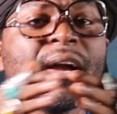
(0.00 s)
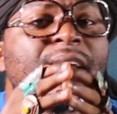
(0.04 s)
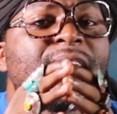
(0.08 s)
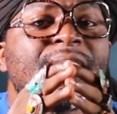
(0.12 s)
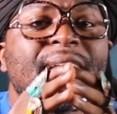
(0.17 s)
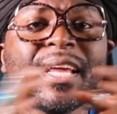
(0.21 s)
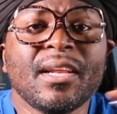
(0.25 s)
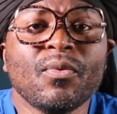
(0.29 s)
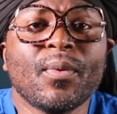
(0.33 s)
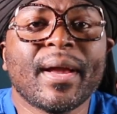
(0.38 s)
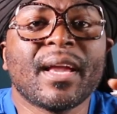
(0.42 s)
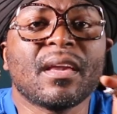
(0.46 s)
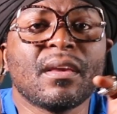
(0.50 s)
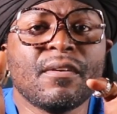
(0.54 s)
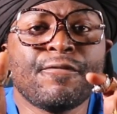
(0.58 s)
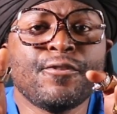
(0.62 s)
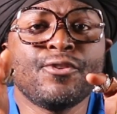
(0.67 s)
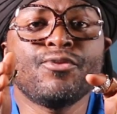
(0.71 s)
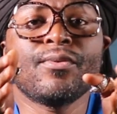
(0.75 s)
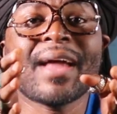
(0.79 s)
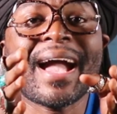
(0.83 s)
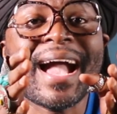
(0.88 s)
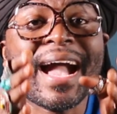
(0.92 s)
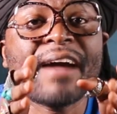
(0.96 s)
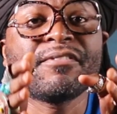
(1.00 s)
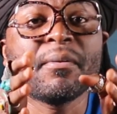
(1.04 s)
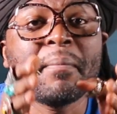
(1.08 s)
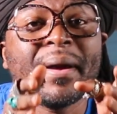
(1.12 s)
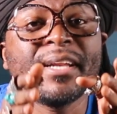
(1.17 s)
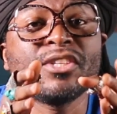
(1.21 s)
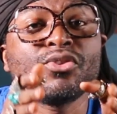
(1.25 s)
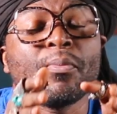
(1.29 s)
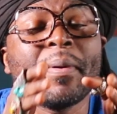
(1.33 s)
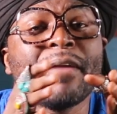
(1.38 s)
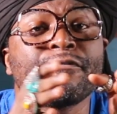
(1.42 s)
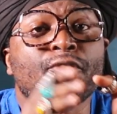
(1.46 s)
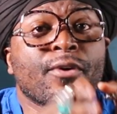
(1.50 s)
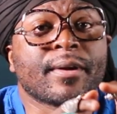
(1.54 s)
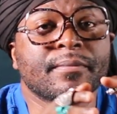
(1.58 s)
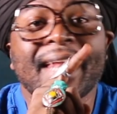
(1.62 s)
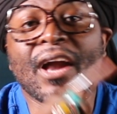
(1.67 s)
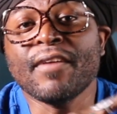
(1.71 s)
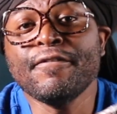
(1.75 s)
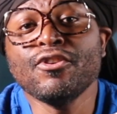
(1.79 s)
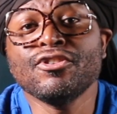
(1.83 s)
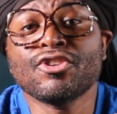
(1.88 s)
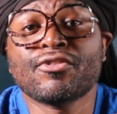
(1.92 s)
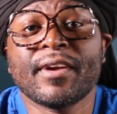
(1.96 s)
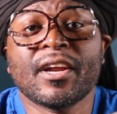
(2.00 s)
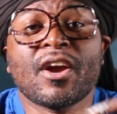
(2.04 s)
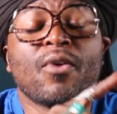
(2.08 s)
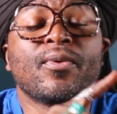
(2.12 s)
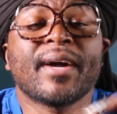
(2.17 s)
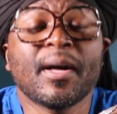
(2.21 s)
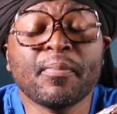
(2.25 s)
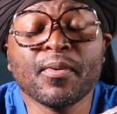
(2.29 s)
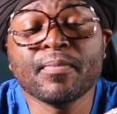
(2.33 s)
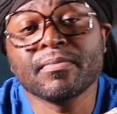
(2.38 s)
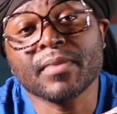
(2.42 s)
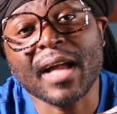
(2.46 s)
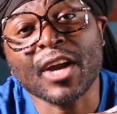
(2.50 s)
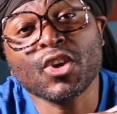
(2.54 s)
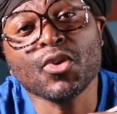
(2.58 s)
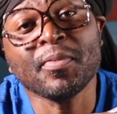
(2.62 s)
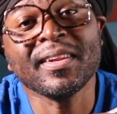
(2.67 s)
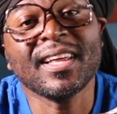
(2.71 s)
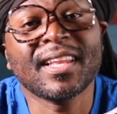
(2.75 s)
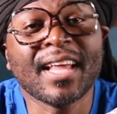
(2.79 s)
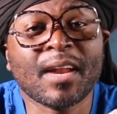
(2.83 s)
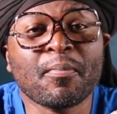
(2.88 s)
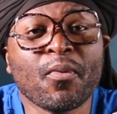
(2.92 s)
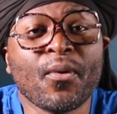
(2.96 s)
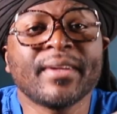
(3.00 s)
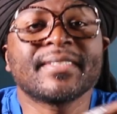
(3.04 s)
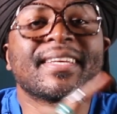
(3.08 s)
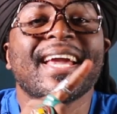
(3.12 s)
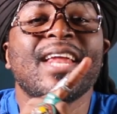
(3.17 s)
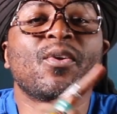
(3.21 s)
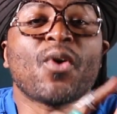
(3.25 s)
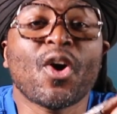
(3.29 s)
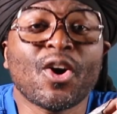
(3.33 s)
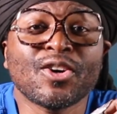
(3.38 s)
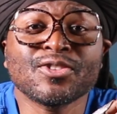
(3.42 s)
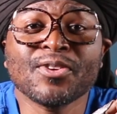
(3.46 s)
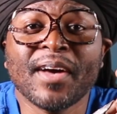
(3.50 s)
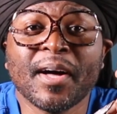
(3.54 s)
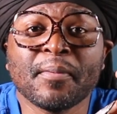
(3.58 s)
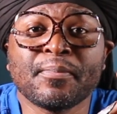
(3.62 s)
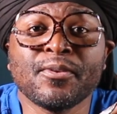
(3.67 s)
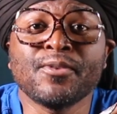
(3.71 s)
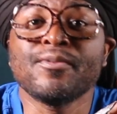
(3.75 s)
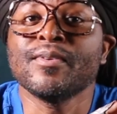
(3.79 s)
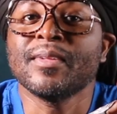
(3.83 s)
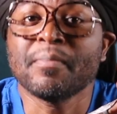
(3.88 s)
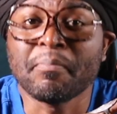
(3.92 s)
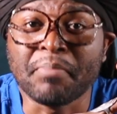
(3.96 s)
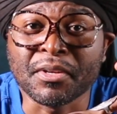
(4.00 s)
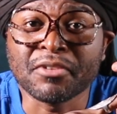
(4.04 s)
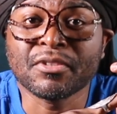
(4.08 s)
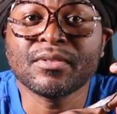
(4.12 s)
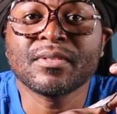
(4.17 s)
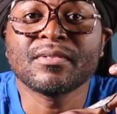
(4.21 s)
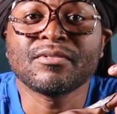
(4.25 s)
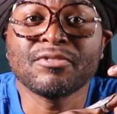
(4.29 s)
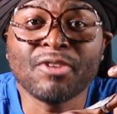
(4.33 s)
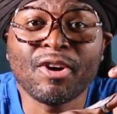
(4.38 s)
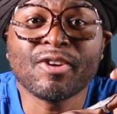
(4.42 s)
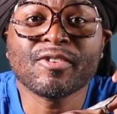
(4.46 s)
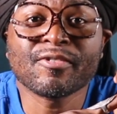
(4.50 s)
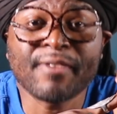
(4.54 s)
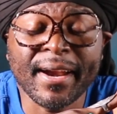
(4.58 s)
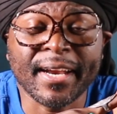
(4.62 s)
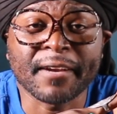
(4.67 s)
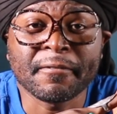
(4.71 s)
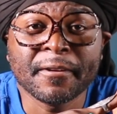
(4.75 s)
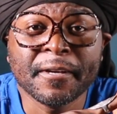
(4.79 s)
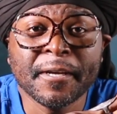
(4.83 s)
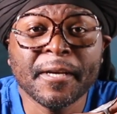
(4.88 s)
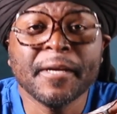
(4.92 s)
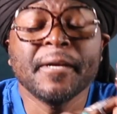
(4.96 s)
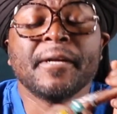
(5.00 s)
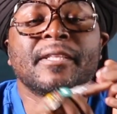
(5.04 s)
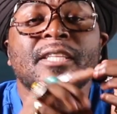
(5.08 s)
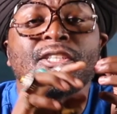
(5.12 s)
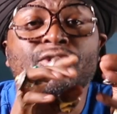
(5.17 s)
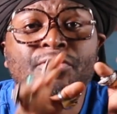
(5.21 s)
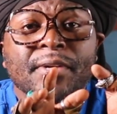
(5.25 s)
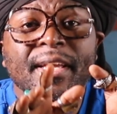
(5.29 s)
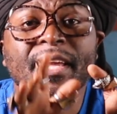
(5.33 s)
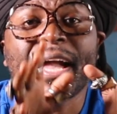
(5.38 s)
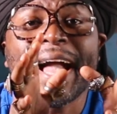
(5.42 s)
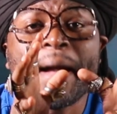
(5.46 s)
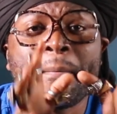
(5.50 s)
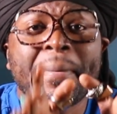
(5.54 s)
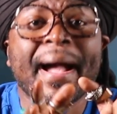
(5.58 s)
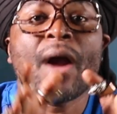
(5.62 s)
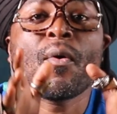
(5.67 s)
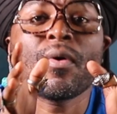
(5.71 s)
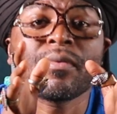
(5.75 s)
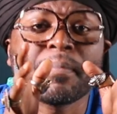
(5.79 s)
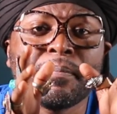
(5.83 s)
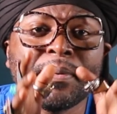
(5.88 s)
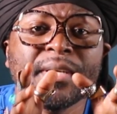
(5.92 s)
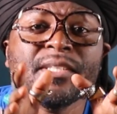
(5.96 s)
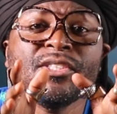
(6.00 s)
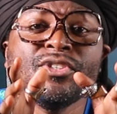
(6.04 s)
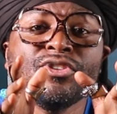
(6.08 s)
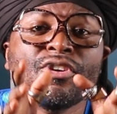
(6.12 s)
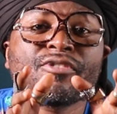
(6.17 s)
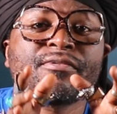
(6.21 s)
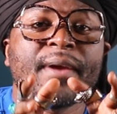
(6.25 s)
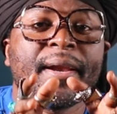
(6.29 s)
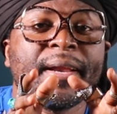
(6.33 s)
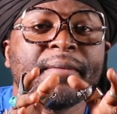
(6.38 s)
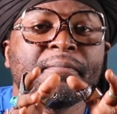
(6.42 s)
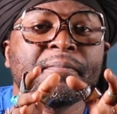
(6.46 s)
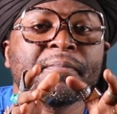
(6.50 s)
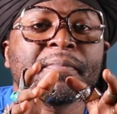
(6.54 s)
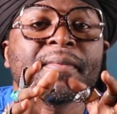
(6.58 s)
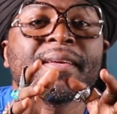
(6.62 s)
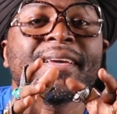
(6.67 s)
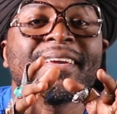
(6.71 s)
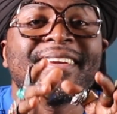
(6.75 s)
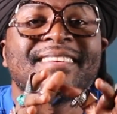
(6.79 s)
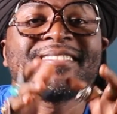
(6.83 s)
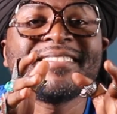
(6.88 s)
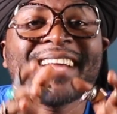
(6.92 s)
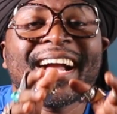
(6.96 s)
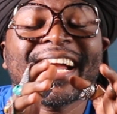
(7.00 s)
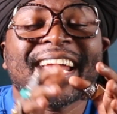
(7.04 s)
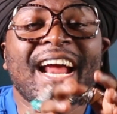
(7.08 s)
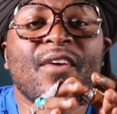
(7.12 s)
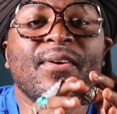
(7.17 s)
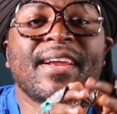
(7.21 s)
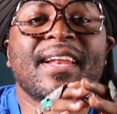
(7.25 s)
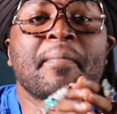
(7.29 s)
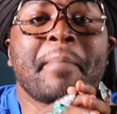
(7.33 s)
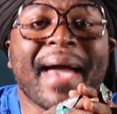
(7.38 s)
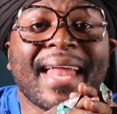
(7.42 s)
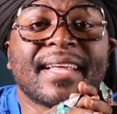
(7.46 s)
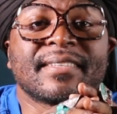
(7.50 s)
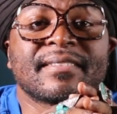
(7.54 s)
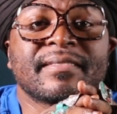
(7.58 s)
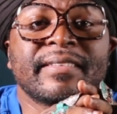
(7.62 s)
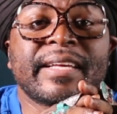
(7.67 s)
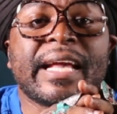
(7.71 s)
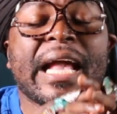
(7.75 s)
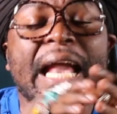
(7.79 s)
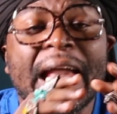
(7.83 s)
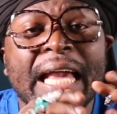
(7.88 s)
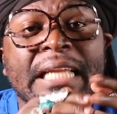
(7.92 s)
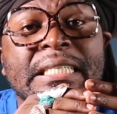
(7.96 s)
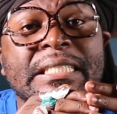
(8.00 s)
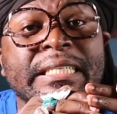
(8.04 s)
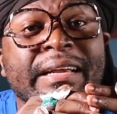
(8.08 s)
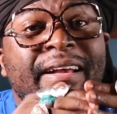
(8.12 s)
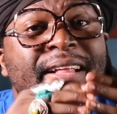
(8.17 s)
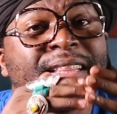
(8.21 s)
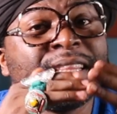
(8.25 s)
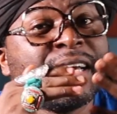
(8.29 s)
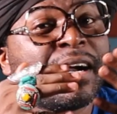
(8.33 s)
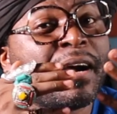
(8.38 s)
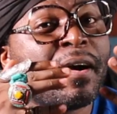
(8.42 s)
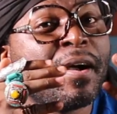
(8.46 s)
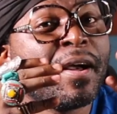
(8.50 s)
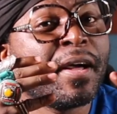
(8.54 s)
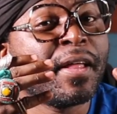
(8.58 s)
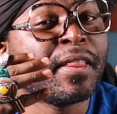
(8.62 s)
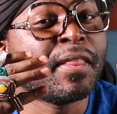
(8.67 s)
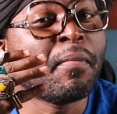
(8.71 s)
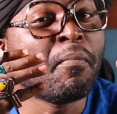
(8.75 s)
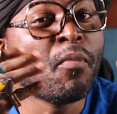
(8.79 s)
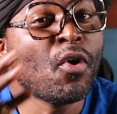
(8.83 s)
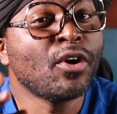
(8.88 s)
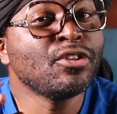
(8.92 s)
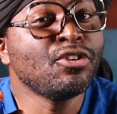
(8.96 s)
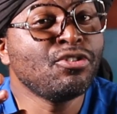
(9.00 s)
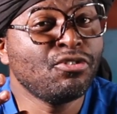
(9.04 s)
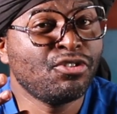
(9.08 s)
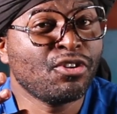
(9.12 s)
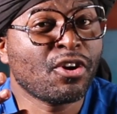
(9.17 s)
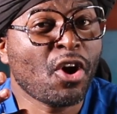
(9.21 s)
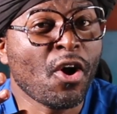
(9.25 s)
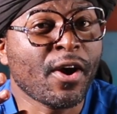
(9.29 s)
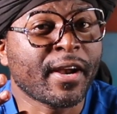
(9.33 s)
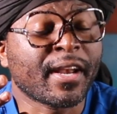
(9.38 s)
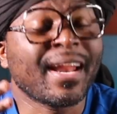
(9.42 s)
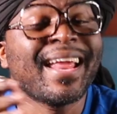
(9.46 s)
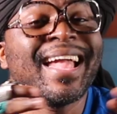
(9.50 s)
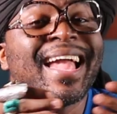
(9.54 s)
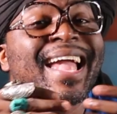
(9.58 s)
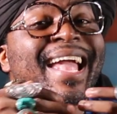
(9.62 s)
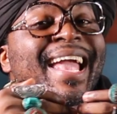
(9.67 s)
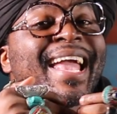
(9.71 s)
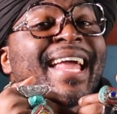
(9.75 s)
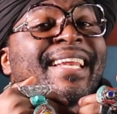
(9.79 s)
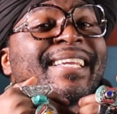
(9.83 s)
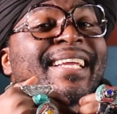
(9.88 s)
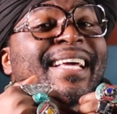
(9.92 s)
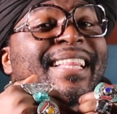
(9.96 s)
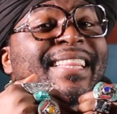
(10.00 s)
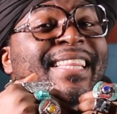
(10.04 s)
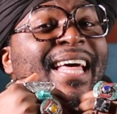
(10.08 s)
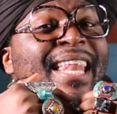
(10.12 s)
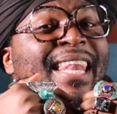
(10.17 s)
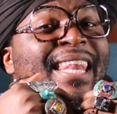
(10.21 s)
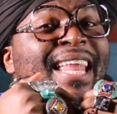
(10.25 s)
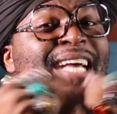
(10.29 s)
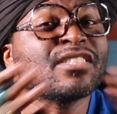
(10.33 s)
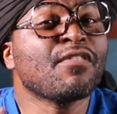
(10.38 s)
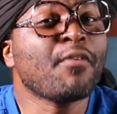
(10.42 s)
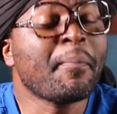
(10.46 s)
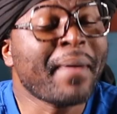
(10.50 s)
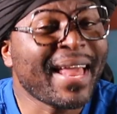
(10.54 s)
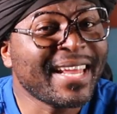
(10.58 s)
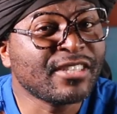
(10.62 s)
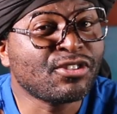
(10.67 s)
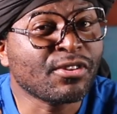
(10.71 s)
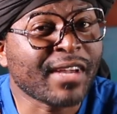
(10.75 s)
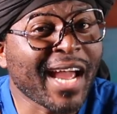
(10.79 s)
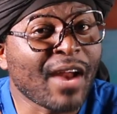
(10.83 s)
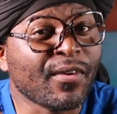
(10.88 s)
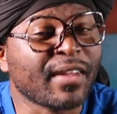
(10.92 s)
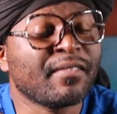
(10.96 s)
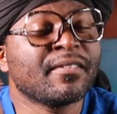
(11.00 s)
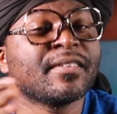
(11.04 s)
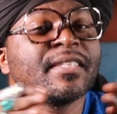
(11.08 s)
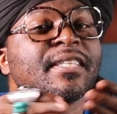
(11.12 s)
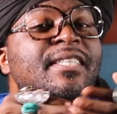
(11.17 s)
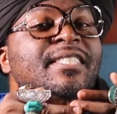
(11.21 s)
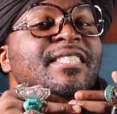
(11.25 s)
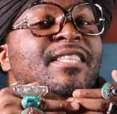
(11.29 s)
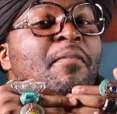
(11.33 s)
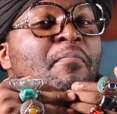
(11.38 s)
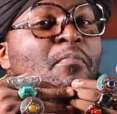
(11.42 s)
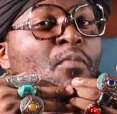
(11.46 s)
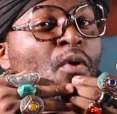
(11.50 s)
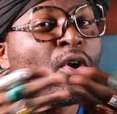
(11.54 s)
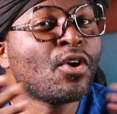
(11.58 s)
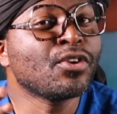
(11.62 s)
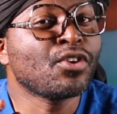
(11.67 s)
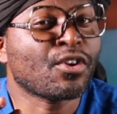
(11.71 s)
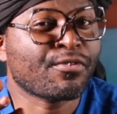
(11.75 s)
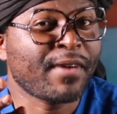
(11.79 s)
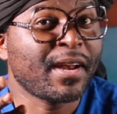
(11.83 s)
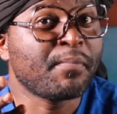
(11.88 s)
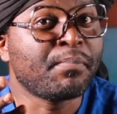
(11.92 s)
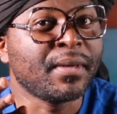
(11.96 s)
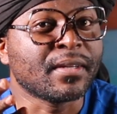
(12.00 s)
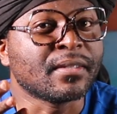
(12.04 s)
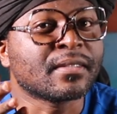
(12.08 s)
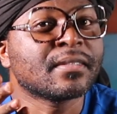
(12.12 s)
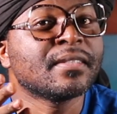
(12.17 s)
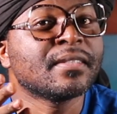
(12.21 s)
in any way if you do not have the money to pay for it. Now, if you use your credit card, it will help you accumulate a lot of points, and it will also help you build your credit. The trick about building your credit is not carrying a balance. And the more you use your card and the less of a balance you carry, the more your credit builds,